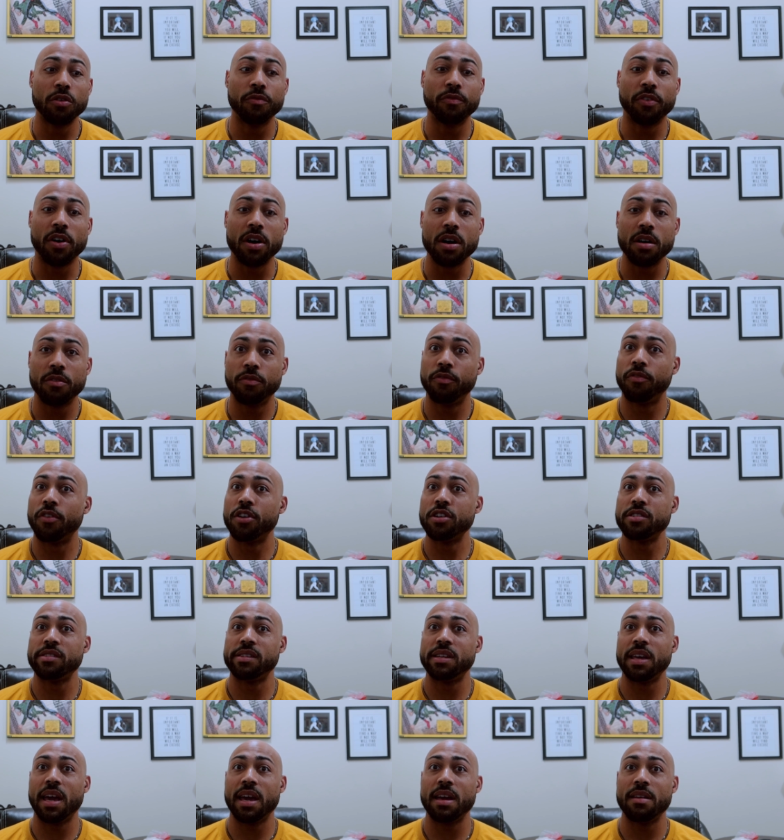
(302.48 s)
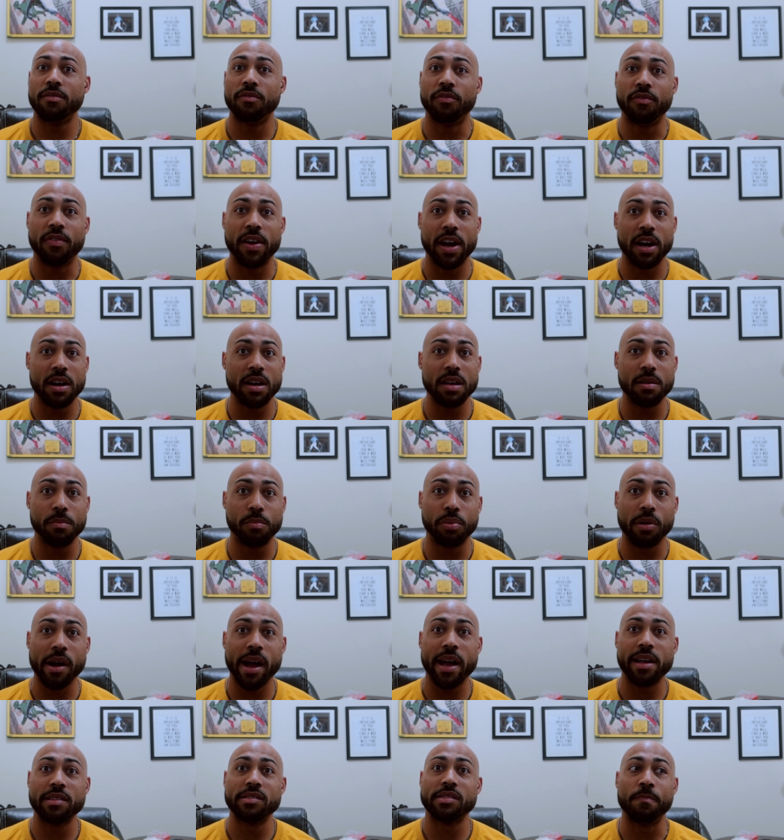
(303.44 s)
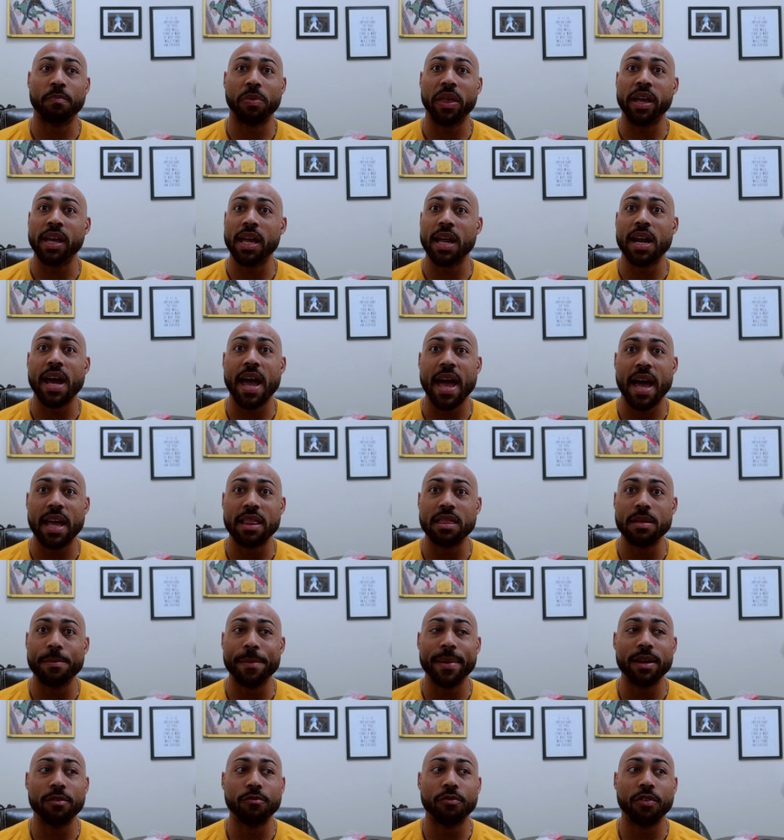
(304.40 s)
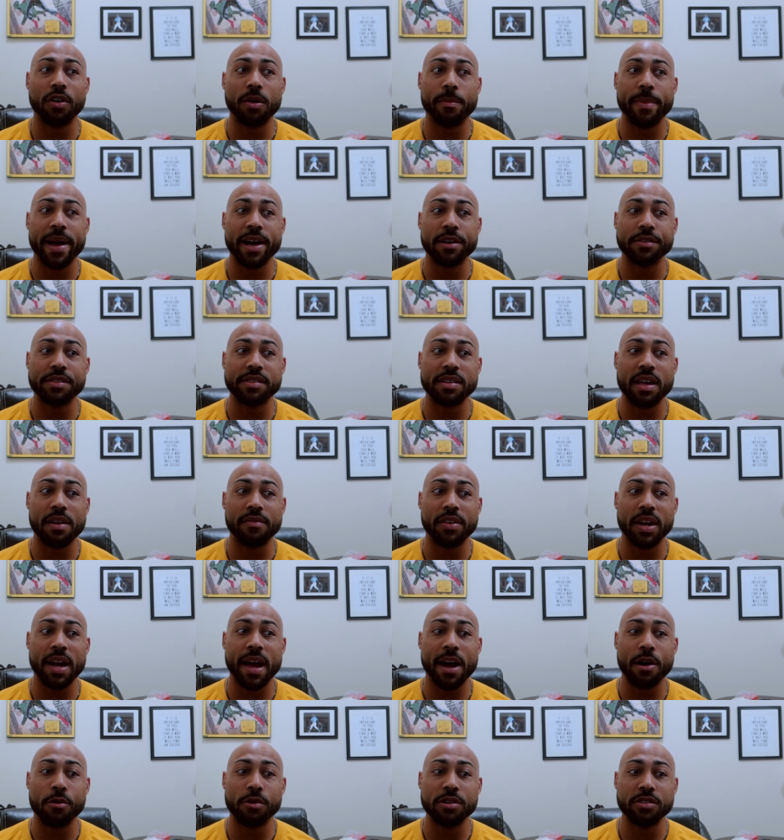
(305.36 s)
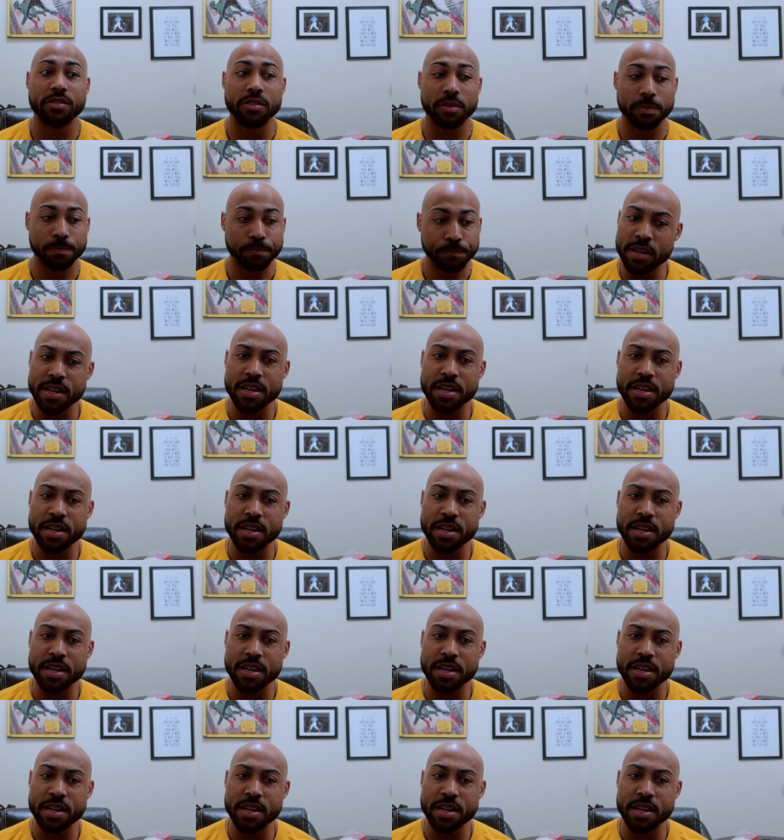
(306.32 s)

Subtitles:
far, first day, very impressed. Again, I had them in for about 7 hours.